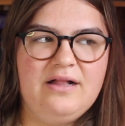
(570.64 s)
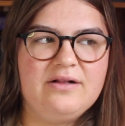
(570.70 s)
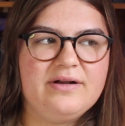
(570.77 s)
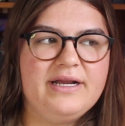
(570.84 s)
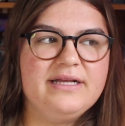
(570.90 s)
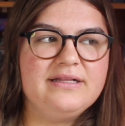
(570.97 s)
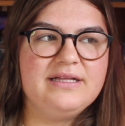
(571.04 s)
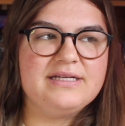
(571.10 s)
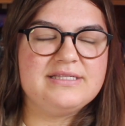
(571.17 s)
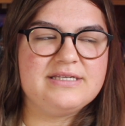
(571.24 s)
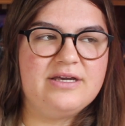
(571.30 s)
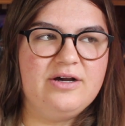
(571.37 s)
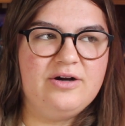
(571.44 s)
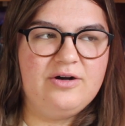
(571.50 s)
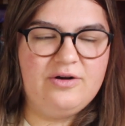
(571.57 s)
All right, let's
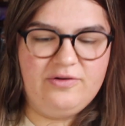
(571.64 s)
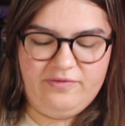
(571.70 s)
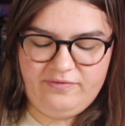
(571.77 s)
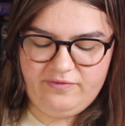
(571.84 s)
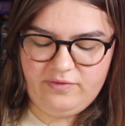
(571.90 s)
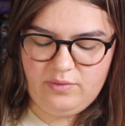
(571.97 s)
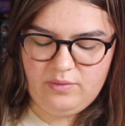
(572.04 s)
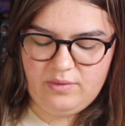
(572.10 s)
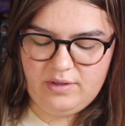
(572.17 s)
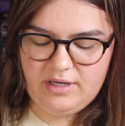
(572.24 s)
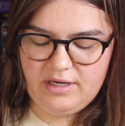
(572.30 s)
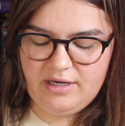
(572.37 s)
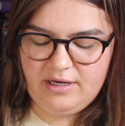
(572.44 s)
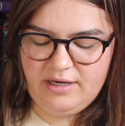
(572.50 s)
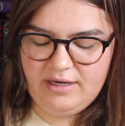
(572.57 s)
go
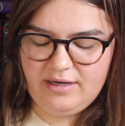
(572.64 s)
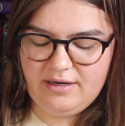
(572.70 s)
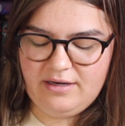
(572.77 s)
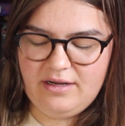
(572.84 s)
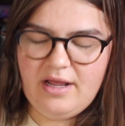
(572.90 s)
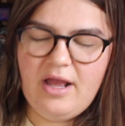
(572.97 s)
for...